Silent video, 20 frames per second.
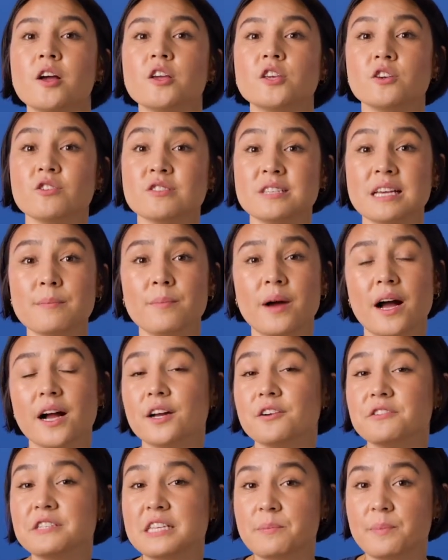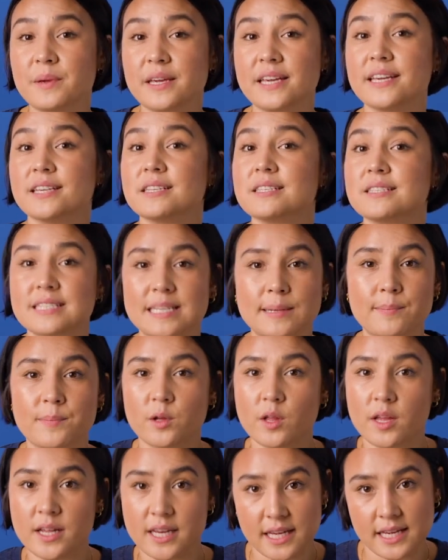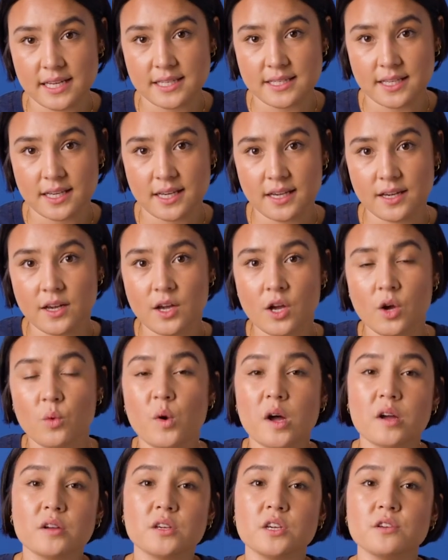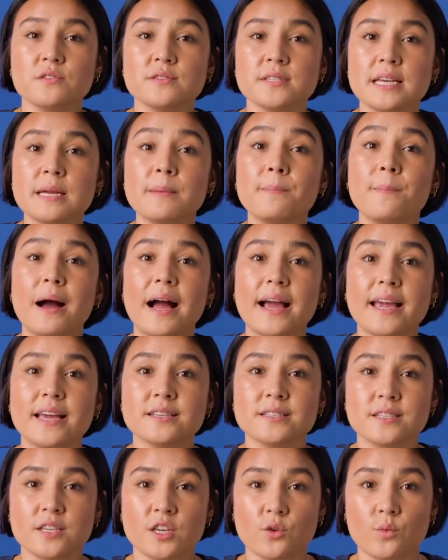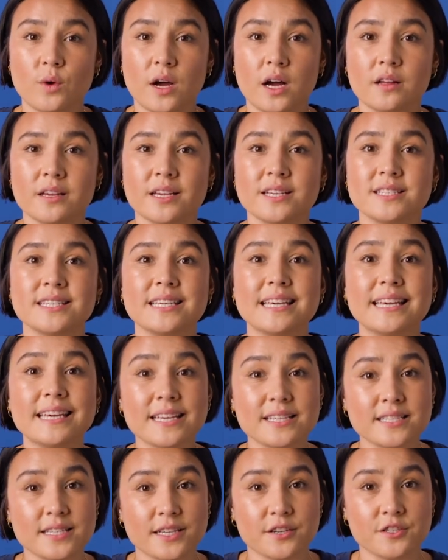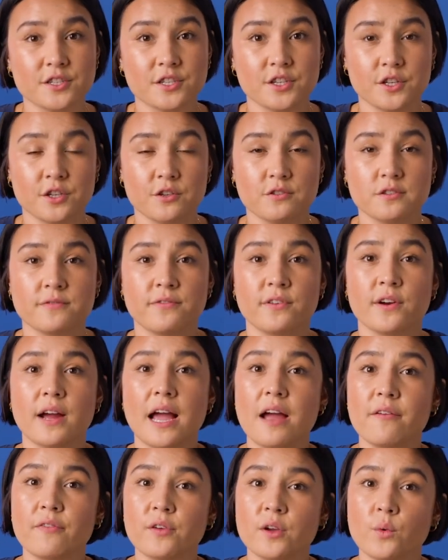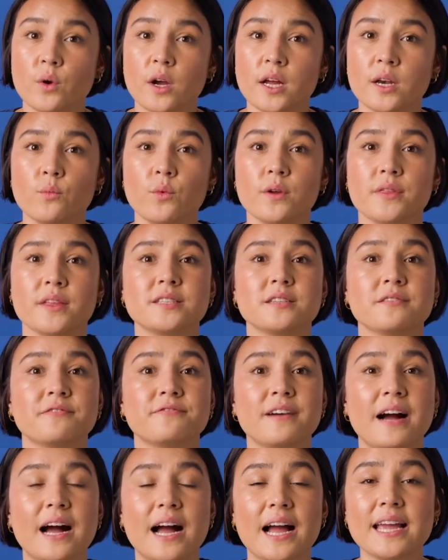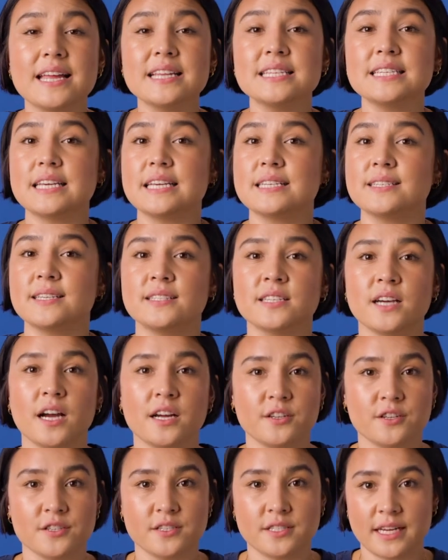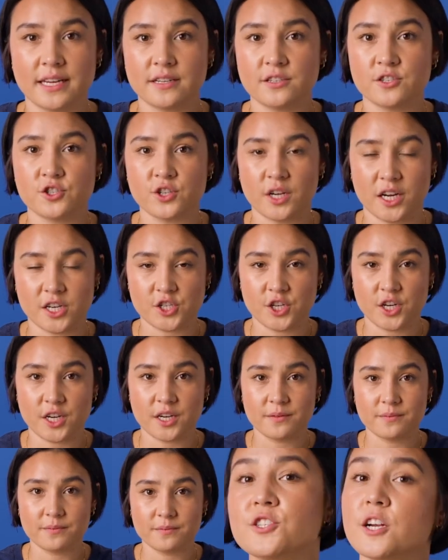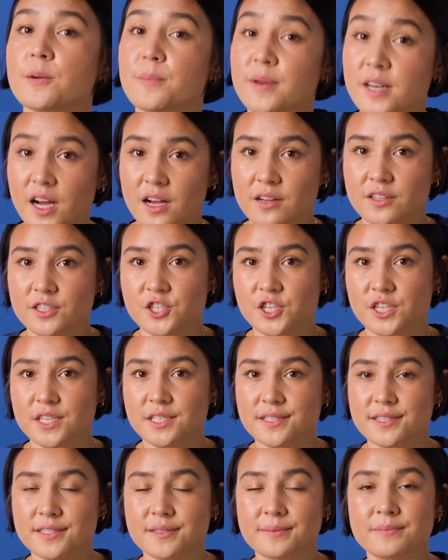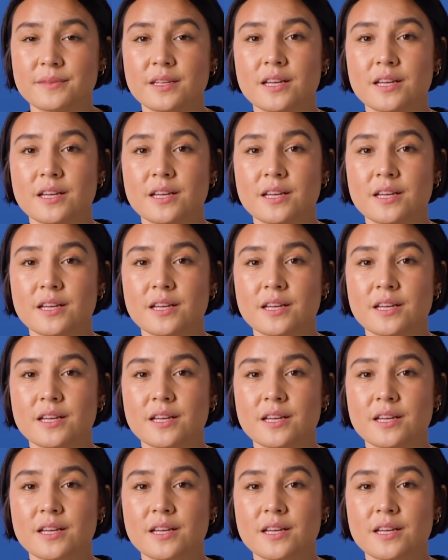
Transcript: Using MongoDB is simple and easy, while using MySQL is easier to use for everyone with a defined, easy-to-understand structure. Terminologies.